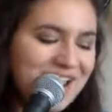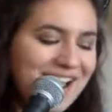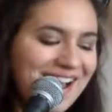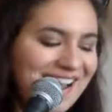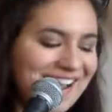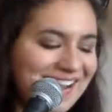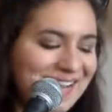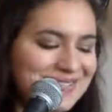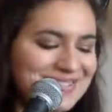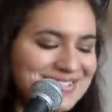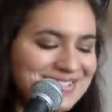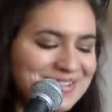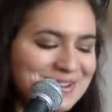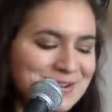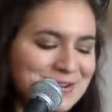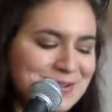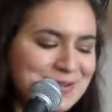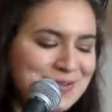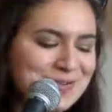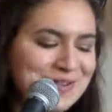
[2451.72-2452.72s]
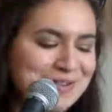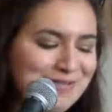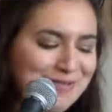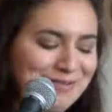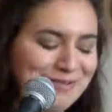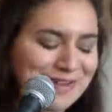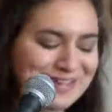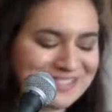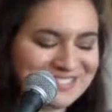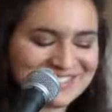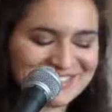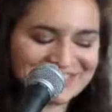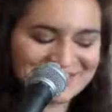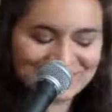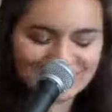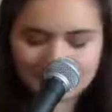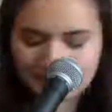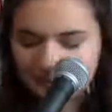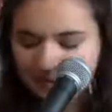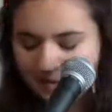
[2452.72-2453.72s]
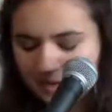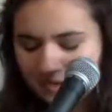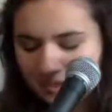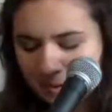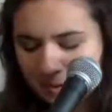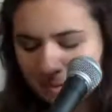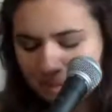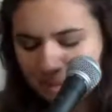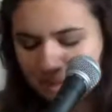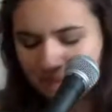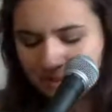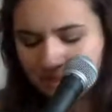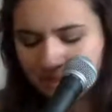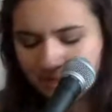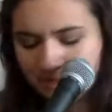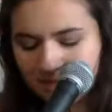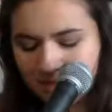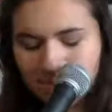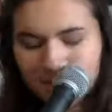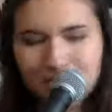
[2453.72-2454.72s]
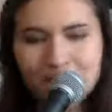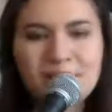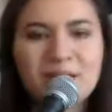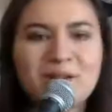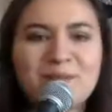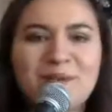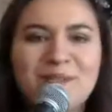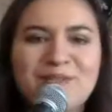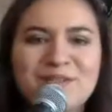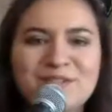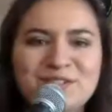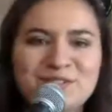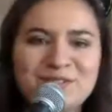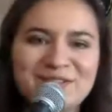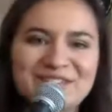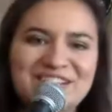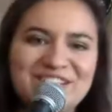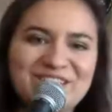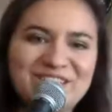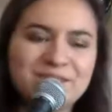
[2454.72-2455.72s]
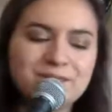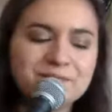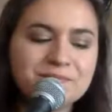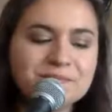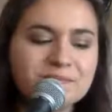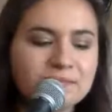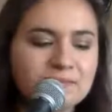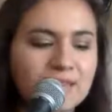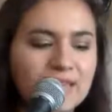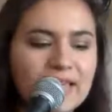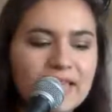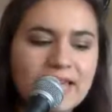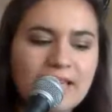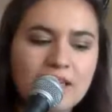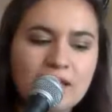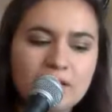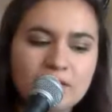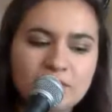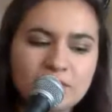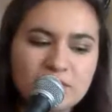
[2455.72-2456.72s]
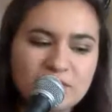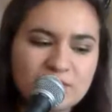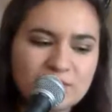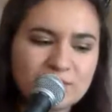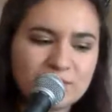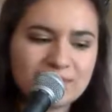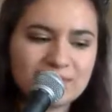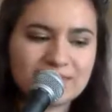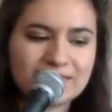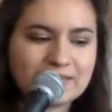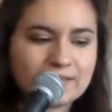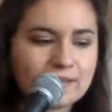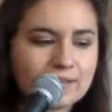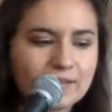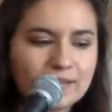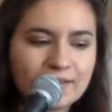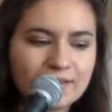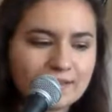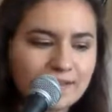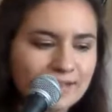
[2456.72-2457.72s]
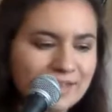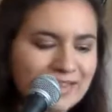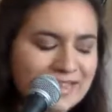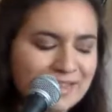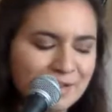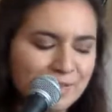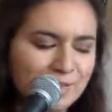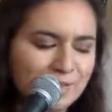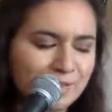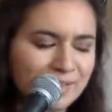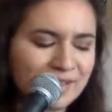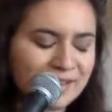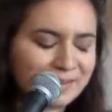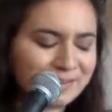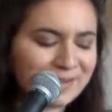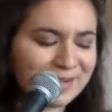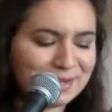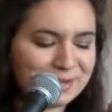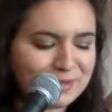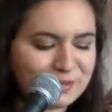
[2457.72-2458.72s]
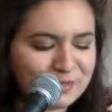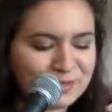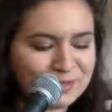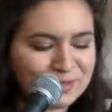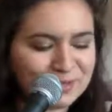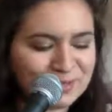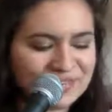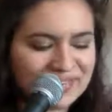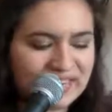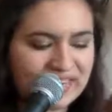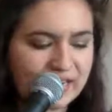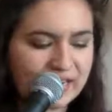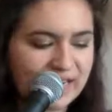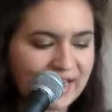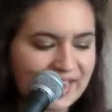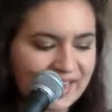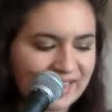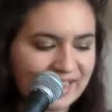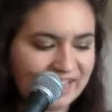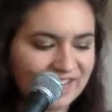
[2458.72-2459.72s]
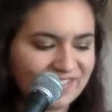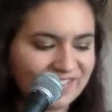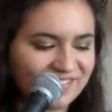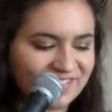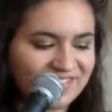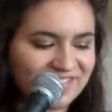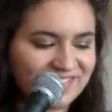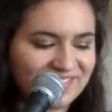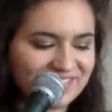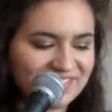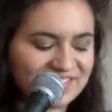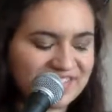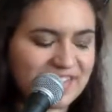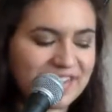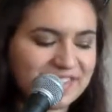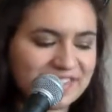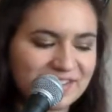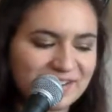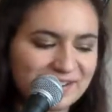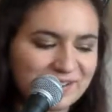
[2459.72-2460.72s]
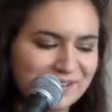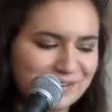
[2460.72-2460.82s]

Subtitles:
I was home at my parents' house about a month or two ago, and just was in my old room there and sat down